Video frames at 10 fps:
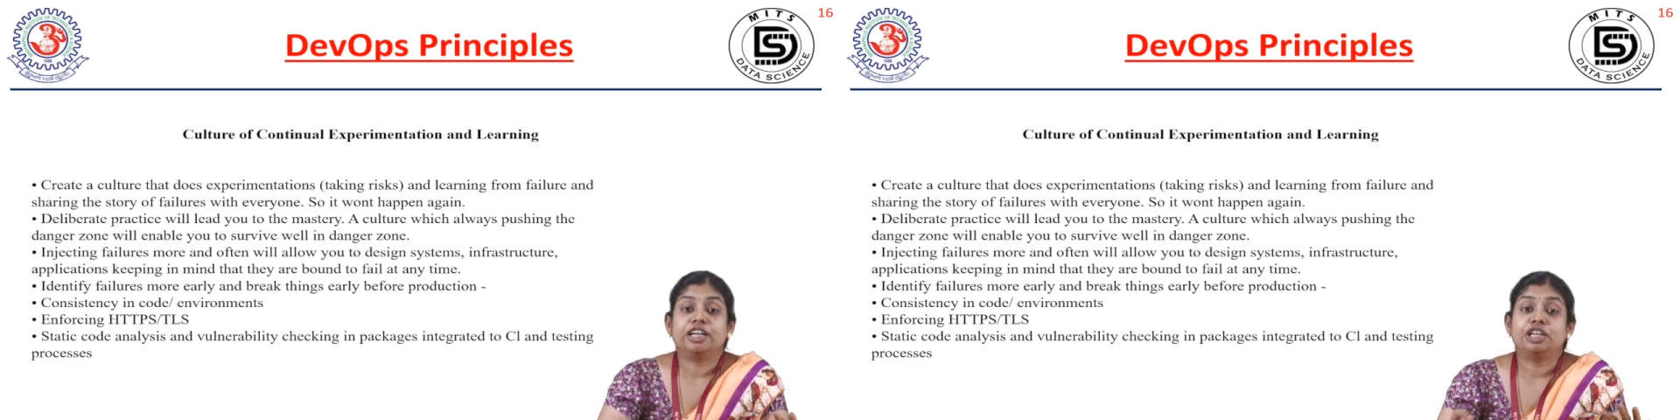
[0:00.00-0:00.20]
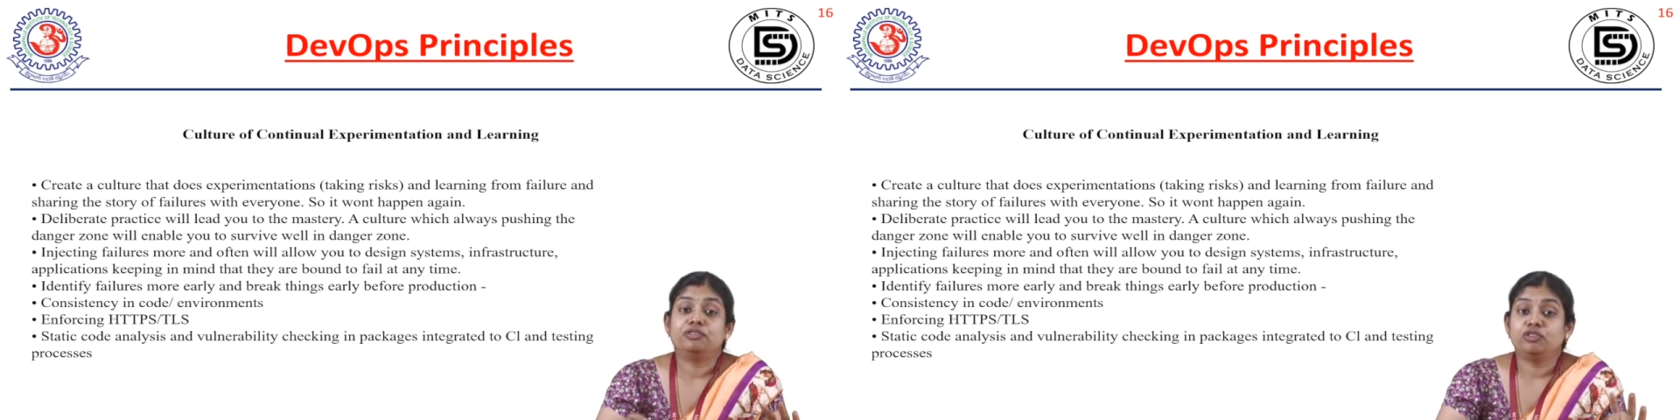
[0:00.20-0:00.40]

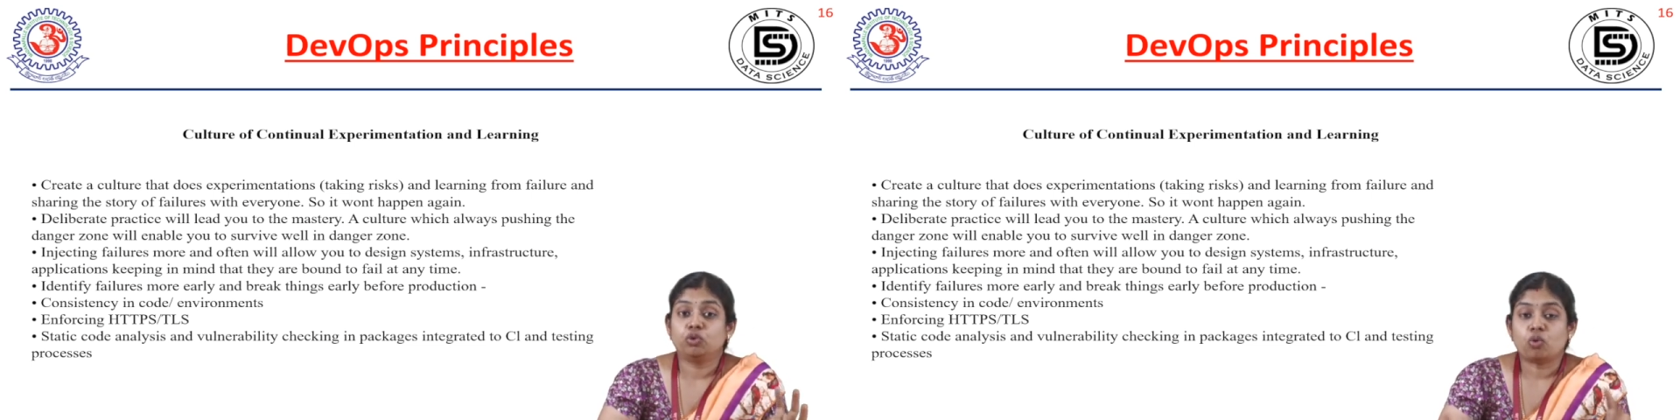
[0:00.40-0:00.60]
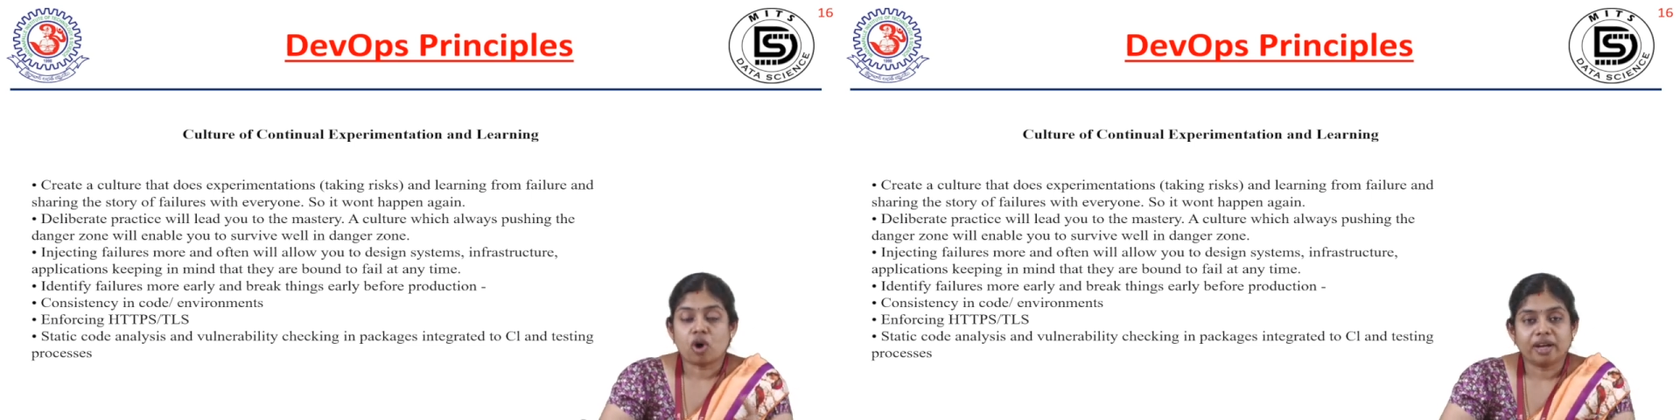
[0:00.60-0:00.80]
if
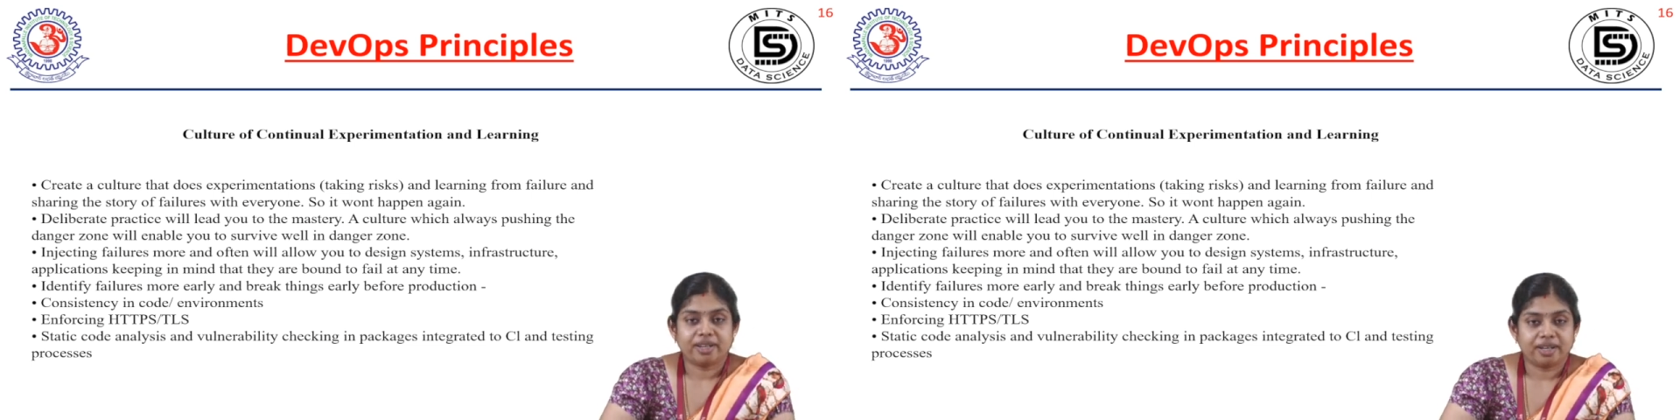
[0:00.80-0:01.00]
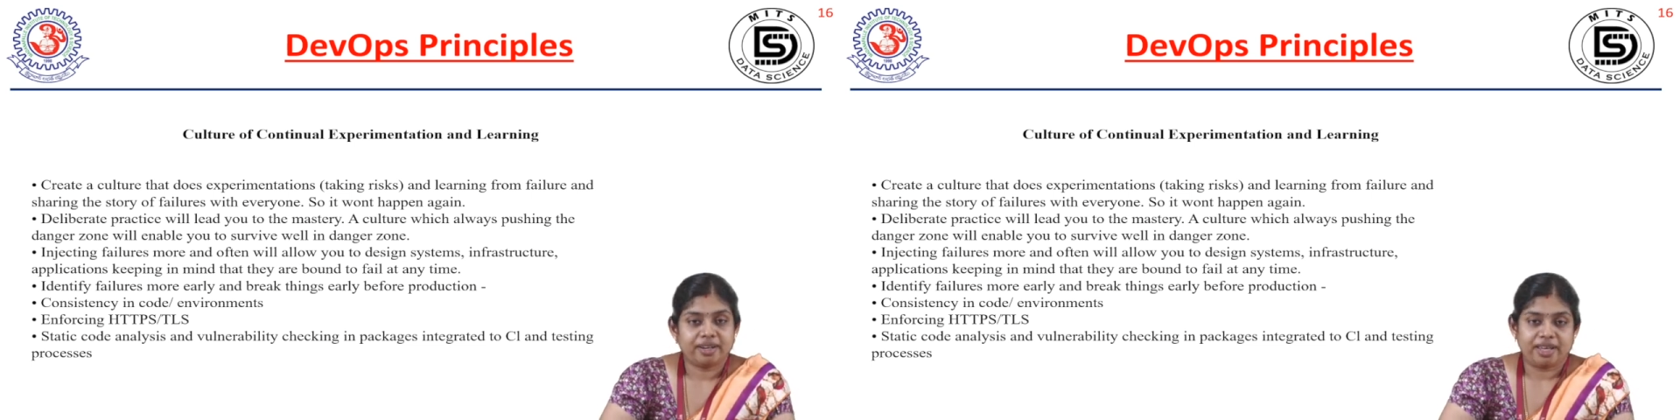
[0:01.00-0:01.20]
you are in
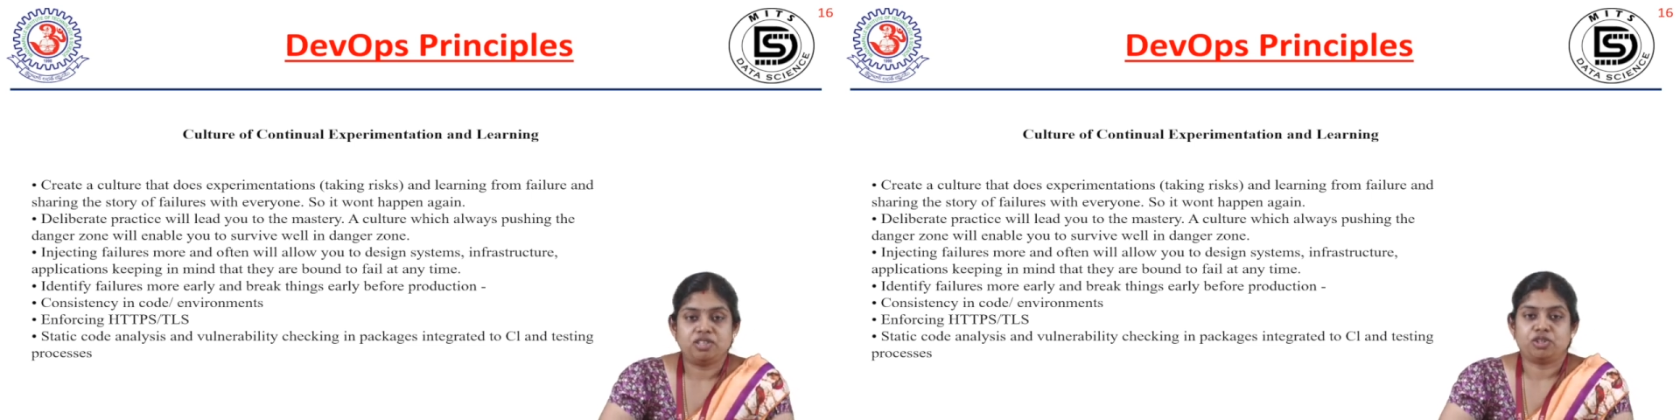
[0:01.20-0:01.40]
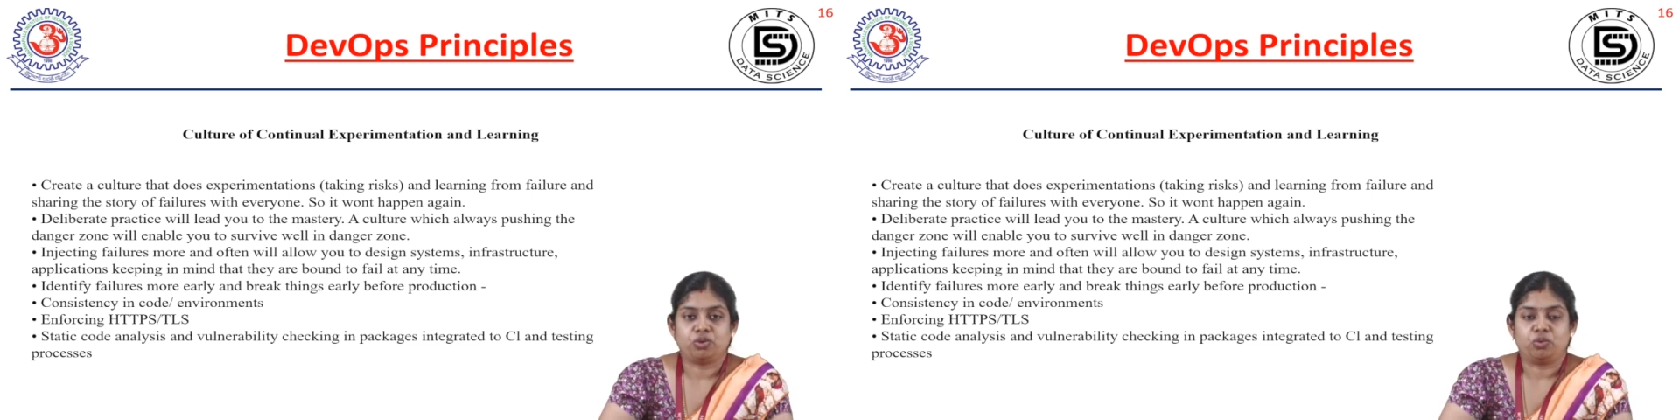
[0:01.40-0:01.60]
a danger
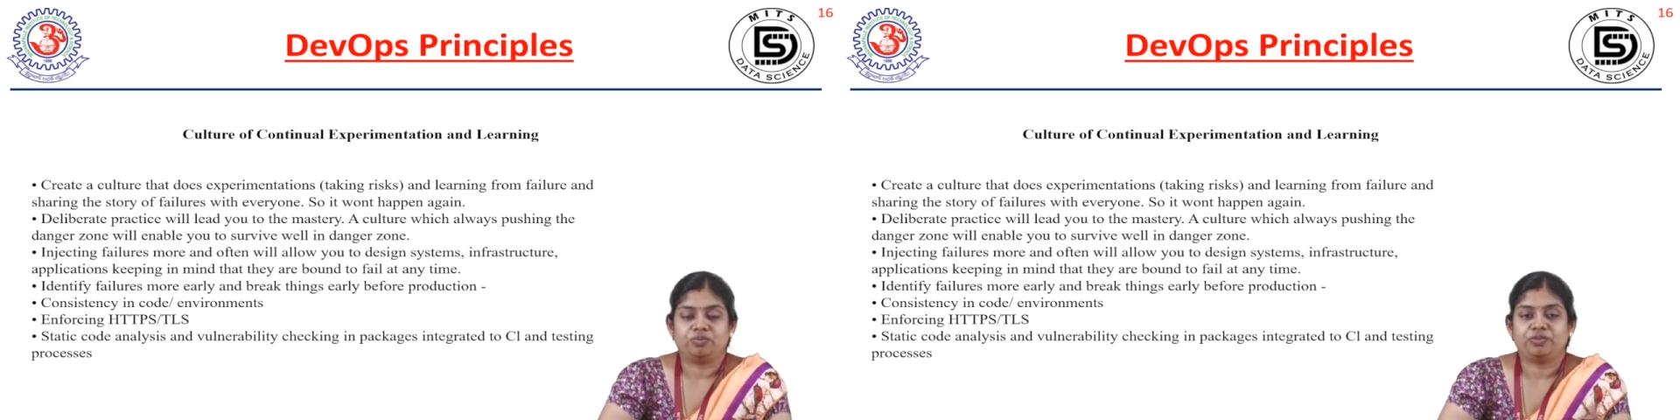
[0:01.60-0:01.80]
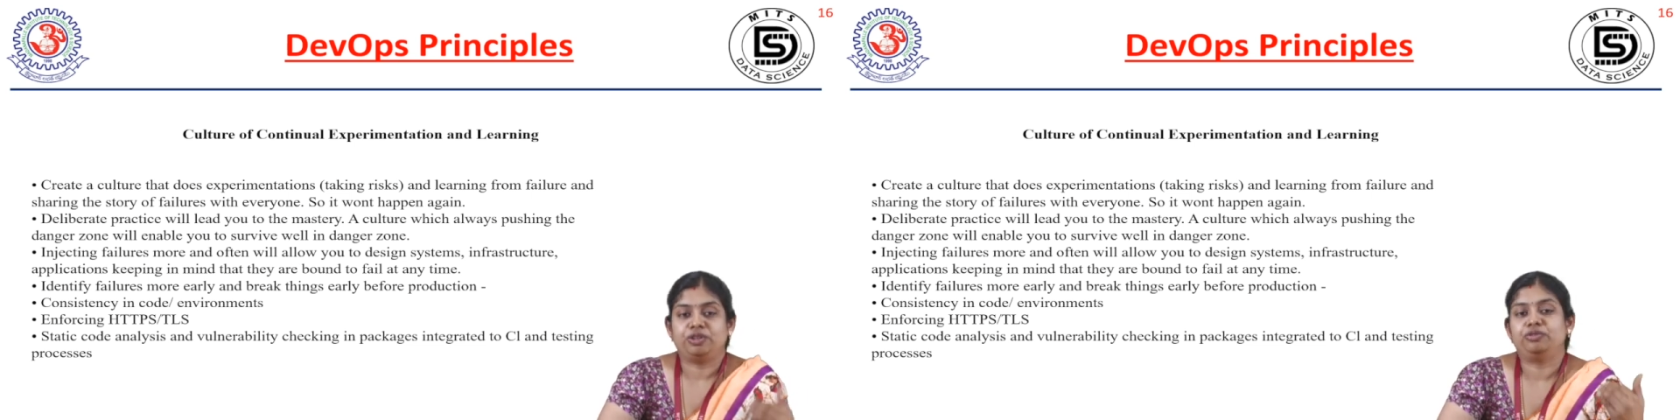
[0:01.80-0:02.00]
zone,
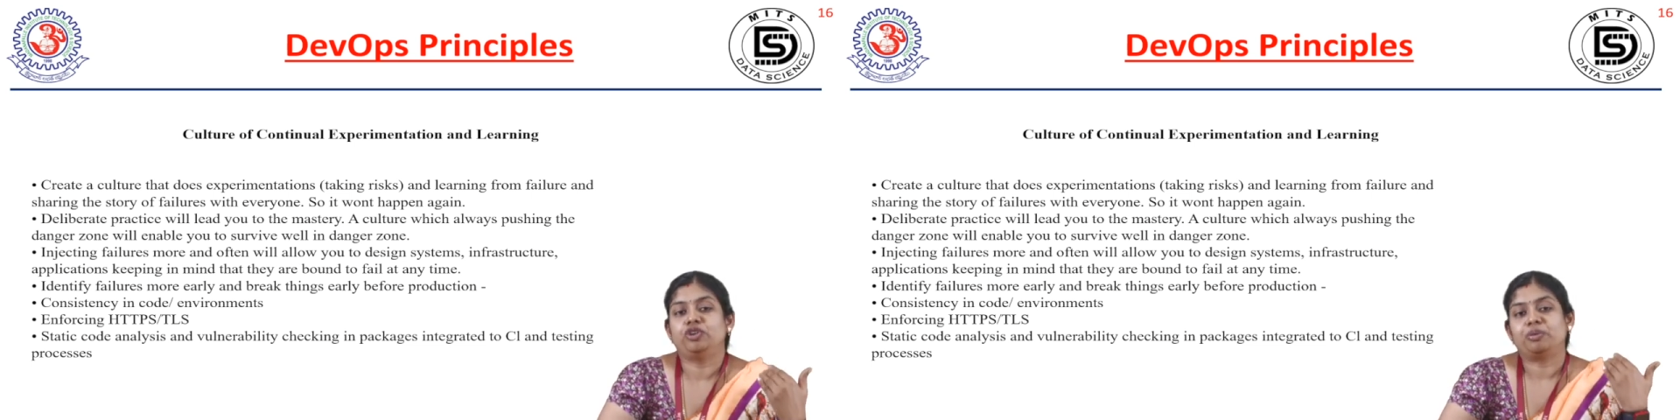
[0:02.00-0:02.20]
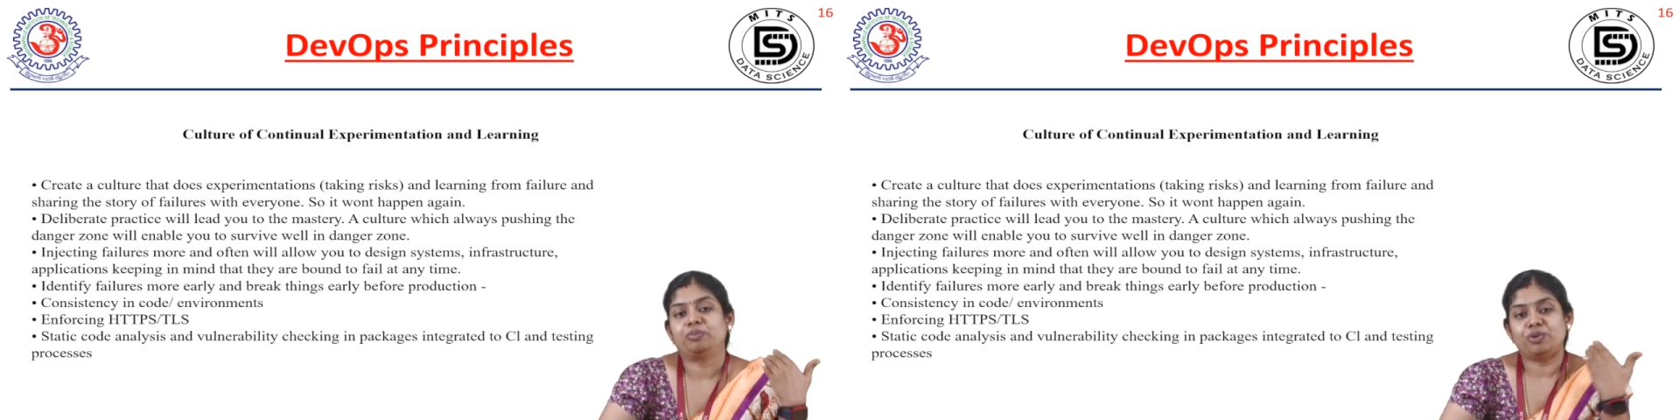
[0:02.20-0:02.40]
if you are pushed